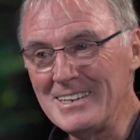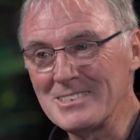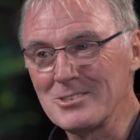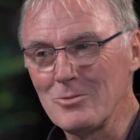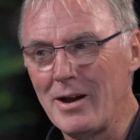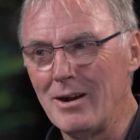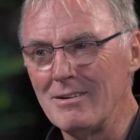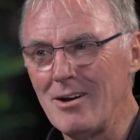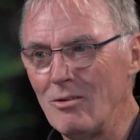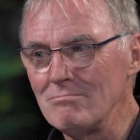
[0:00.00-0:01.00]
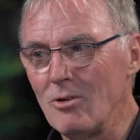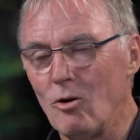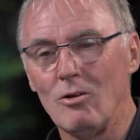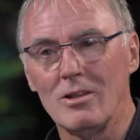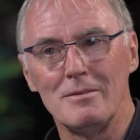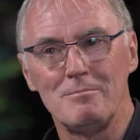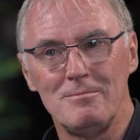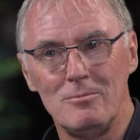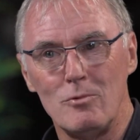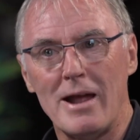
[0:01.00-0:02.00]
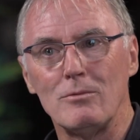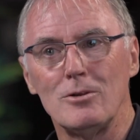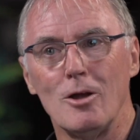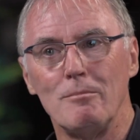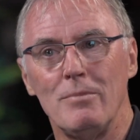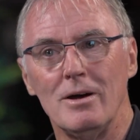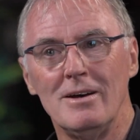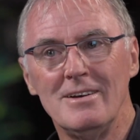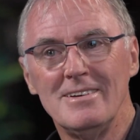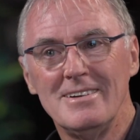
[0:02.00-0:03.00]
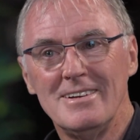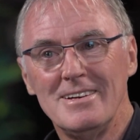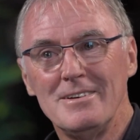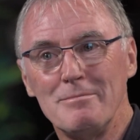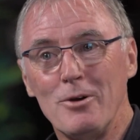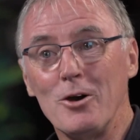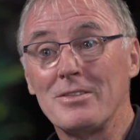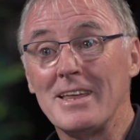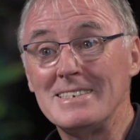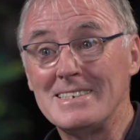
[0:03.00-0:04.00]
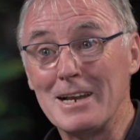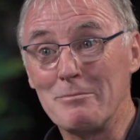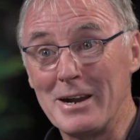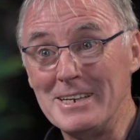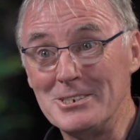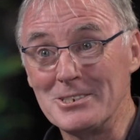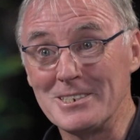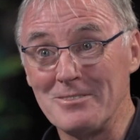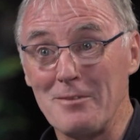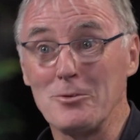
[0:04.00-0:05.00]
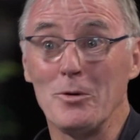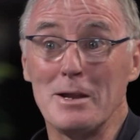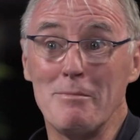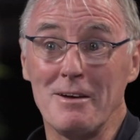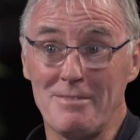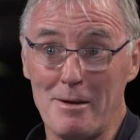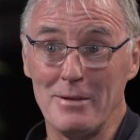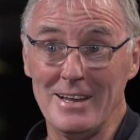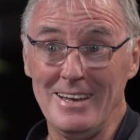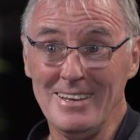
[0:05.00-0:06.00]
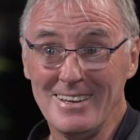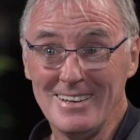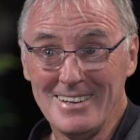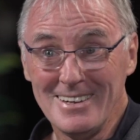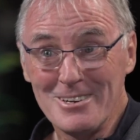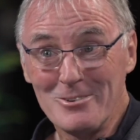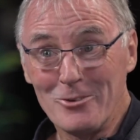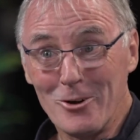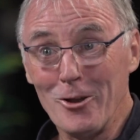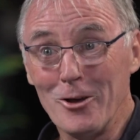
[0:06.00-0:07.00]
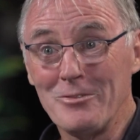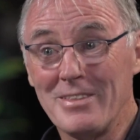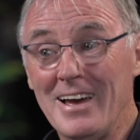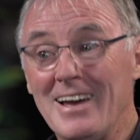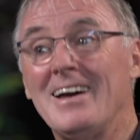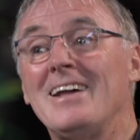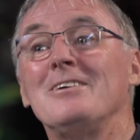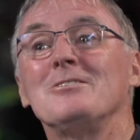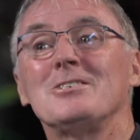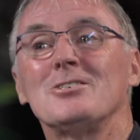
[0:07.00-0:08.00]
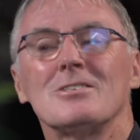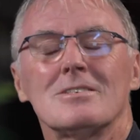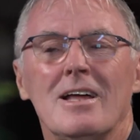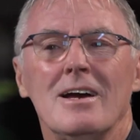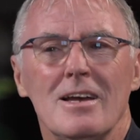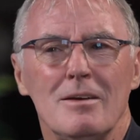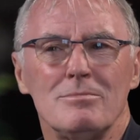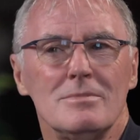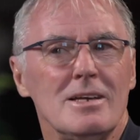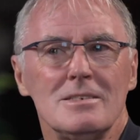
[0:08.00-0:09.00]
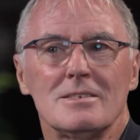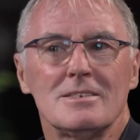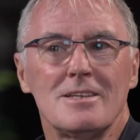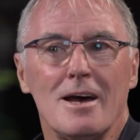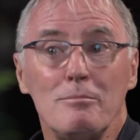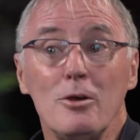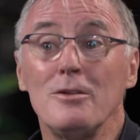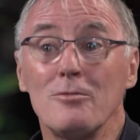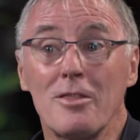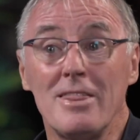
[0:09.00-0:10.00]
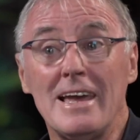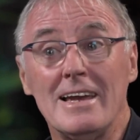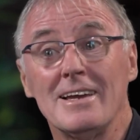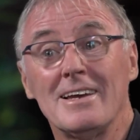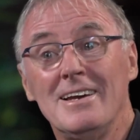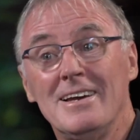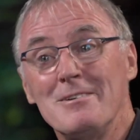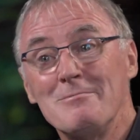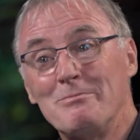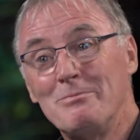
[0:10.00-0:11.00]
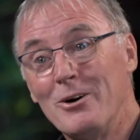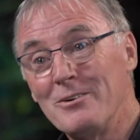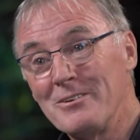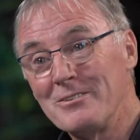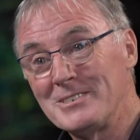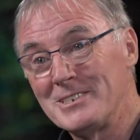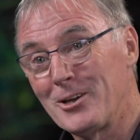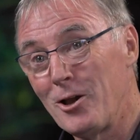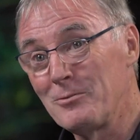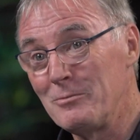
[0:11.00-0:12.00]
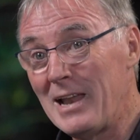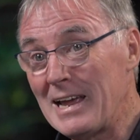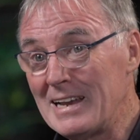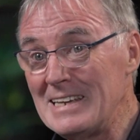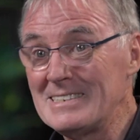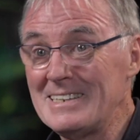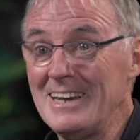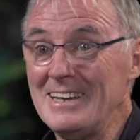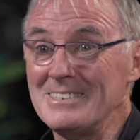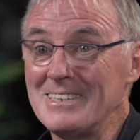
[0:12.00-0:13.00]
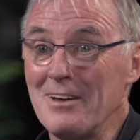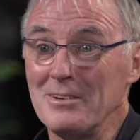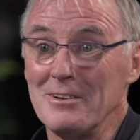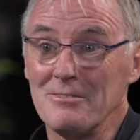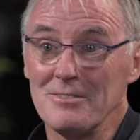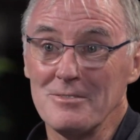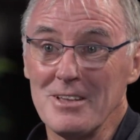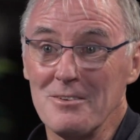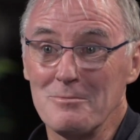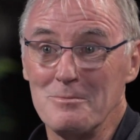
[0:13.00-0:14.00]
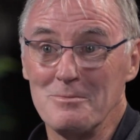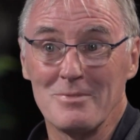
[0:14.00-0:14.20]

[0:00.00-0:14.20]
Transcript: It's where all the round number birthday celebrations of everyone in my family were all over there. And it was just like, it's a beautiful thing. But to go from Langley Estate to having a